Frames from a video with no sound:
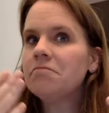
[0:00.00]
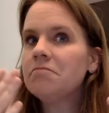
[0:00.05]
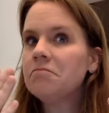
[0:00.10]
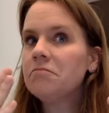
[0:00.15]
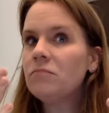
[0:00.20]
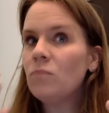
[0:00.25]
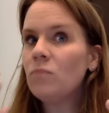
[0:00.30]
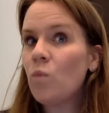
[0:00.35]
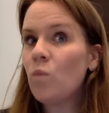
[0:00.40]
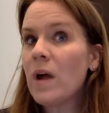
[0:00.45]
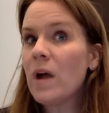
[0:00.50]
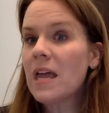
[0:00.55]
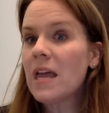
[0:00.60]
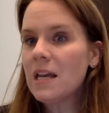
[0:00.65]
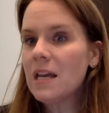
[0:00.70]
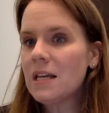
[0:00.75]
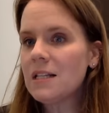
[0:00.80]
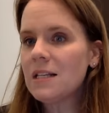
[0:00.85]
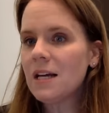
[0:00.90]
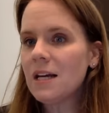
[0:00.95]
when
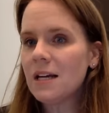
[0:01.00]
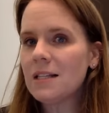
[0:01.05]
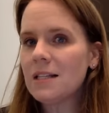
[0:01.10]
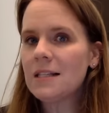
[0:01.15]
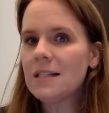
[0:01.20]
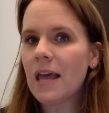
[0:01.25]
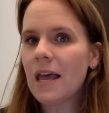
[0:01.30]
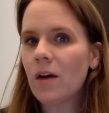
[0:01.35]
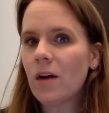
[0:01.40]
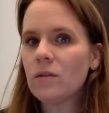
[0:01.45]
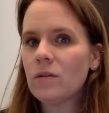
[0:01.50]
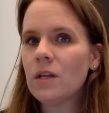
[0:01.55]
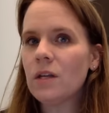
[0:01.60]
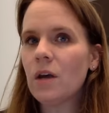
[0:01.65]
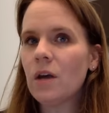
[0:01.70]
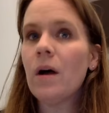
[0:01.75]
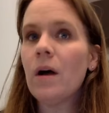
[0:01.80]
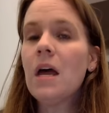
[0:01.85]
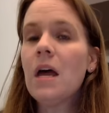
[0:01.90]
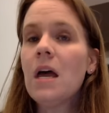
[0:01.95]
it's on sale.
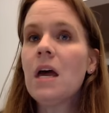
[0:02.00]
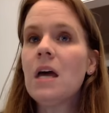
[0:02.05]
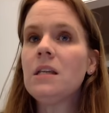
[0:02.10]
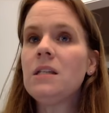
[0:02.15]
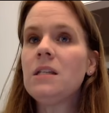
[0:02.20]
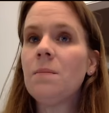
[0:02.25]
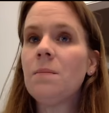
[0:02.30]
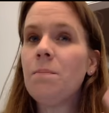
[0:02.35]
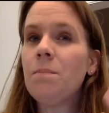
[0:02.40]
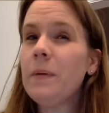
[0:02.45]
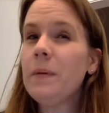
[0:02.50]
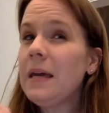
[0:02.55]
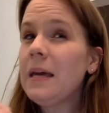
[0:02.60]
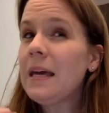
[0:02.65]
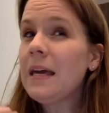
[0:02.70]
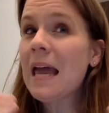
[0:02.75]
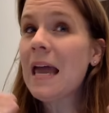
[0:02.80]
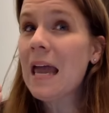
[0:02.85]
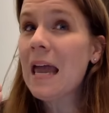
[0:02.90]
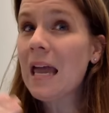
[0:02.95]
So to
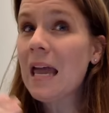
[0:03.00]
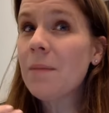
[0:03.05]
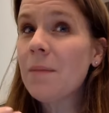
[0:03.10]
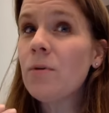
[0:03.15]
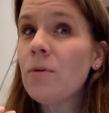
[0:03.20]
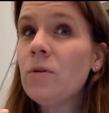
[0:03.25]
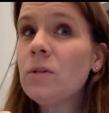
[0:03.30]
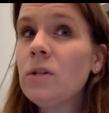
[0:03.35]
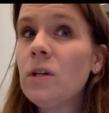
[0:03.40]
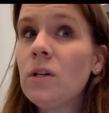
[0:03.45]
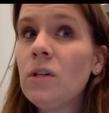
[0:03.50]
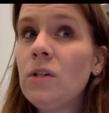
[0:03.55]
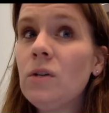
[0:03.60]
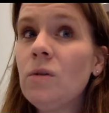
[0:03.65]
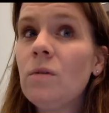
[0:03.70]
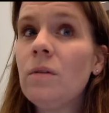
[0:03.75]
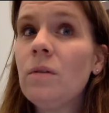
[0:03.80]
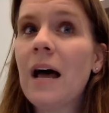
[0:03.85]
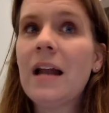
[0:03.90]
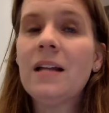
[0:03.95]
be able to
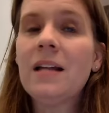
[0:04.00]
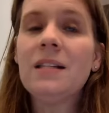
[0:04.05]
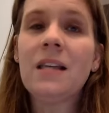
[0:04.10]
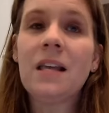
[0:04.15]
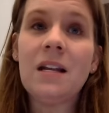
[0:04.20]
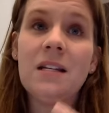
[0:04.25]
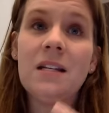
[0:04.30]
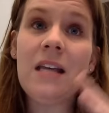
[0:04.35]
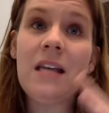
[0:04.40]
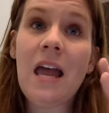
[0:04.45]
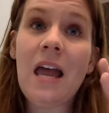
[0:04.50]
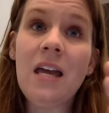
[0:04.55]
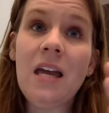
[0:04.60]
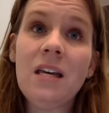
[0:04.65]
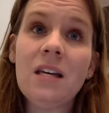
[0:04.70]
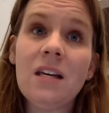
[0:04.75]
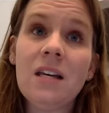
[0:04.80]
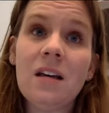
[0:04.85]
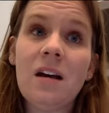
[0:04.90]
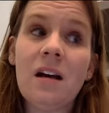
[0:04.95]
do that is going to
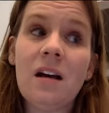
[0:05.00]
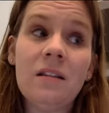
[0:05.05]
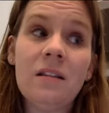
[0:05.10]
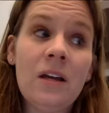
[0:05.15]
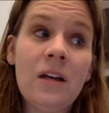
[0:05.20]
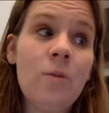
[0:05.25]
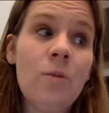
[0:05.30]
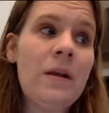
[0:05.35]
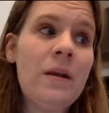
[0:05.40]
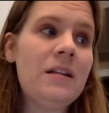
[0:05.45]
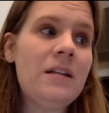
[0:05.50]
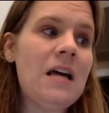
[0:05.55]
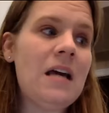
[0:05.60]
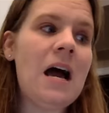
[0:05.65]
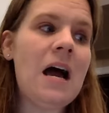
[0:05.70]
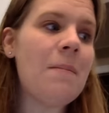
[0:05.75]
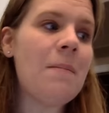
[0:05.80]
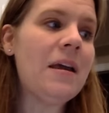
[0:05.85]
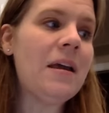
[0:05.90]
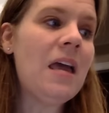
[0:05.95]
take a little bit of
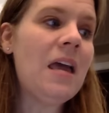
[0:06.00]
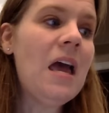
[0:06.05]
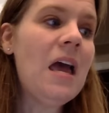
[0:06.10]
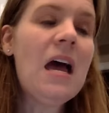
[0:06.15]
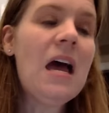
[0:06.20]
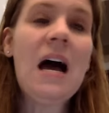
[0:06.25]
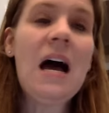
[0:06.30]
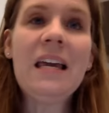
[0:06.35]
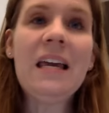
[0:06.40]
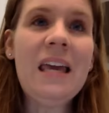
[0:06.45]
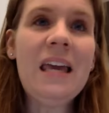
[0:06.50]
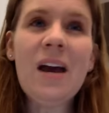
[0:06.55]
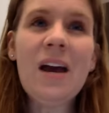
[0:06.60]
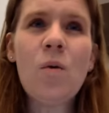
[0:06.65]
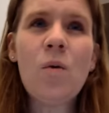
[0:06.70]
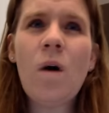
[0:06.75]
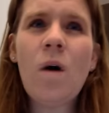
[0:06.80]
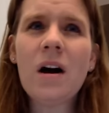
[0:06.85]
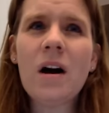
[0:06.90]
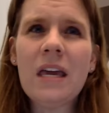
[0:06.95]
time. I, I can't
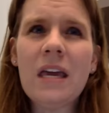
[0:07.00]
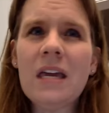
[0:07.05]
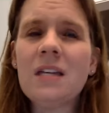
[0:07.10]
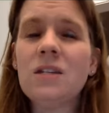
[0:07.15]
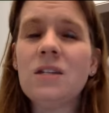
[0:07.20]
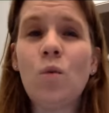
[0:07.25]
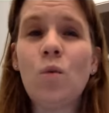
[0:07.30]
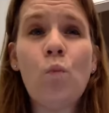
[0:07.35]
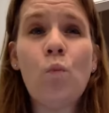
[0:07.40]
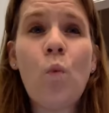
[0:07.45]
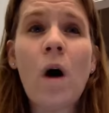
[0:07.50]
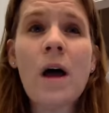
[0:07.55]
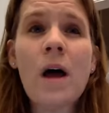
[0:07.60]
walk into one